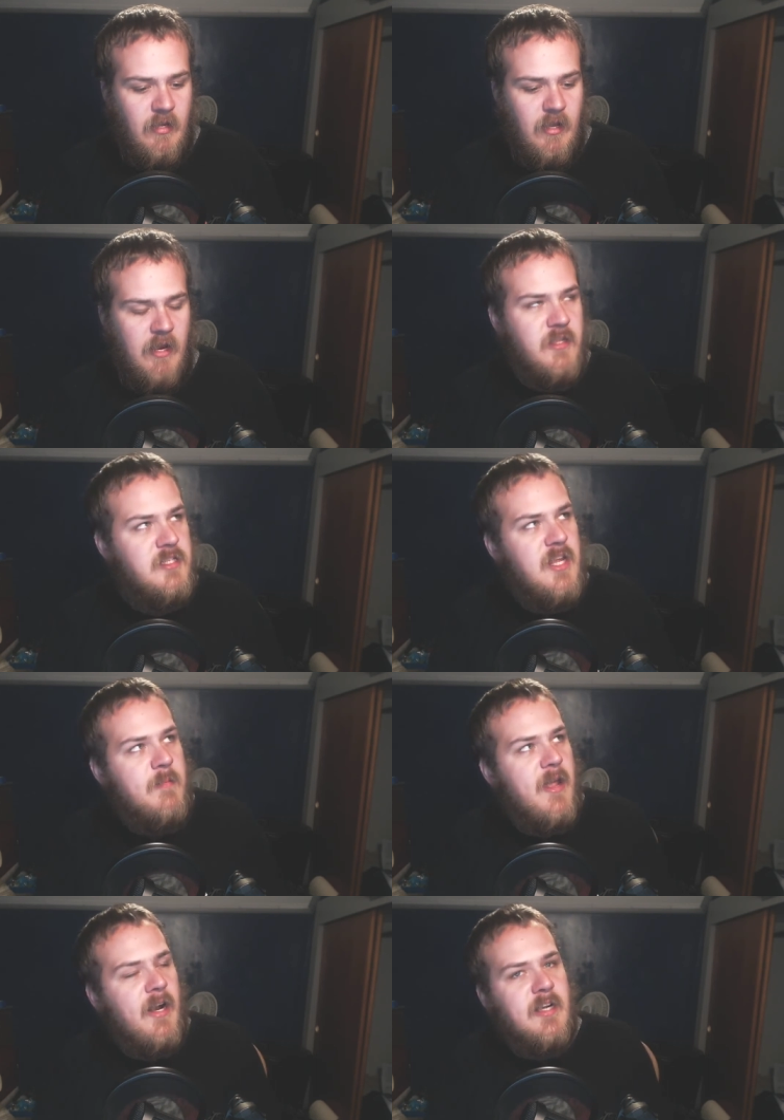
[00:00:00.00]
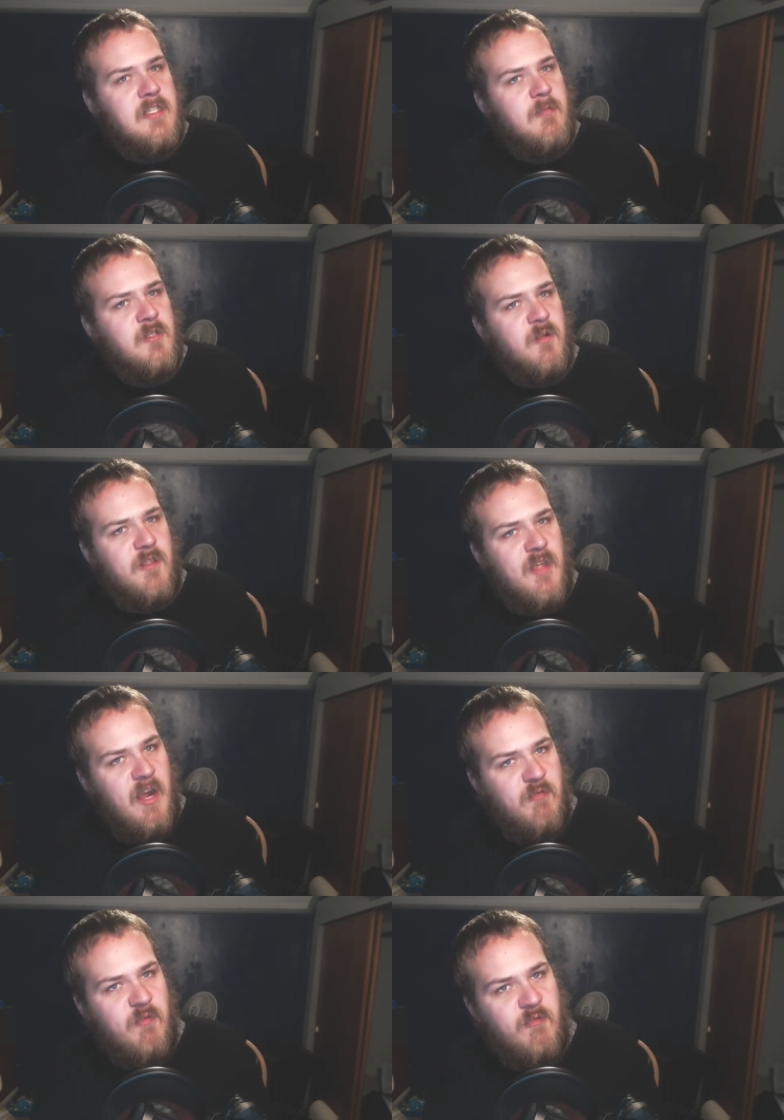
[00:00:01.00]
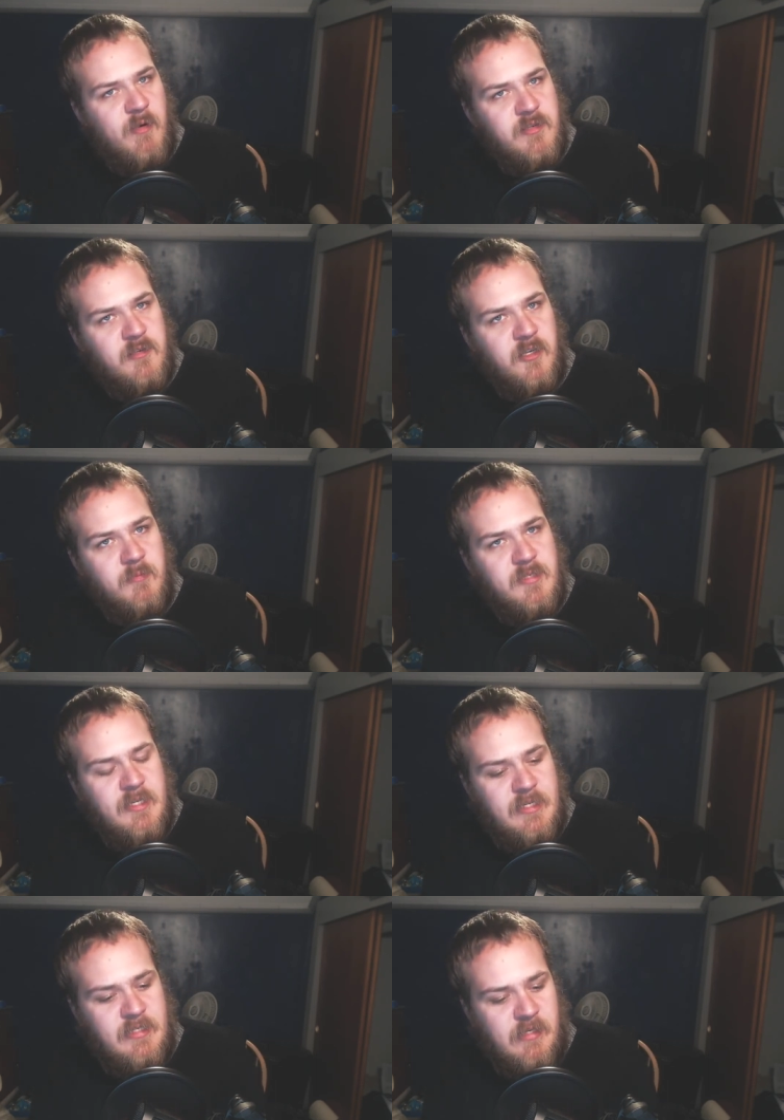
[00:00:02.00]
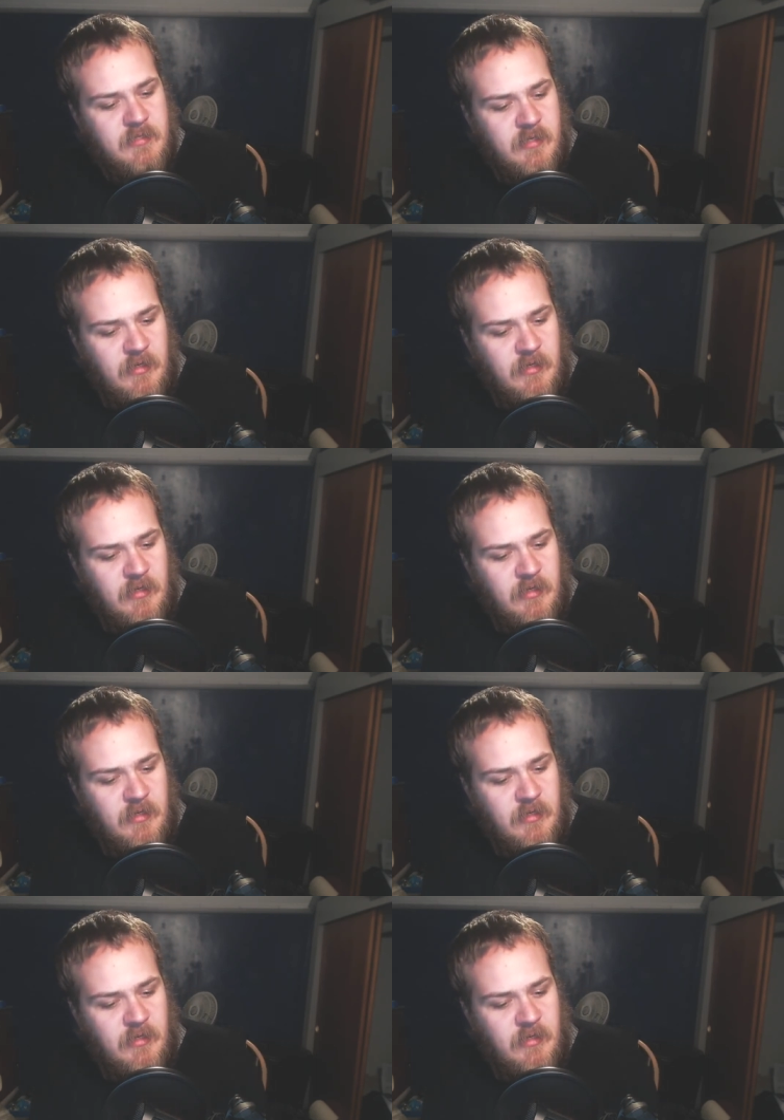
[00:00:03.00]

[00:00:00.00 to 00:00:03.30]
And in the same hand, I guess I'm also thankful for my circumstances.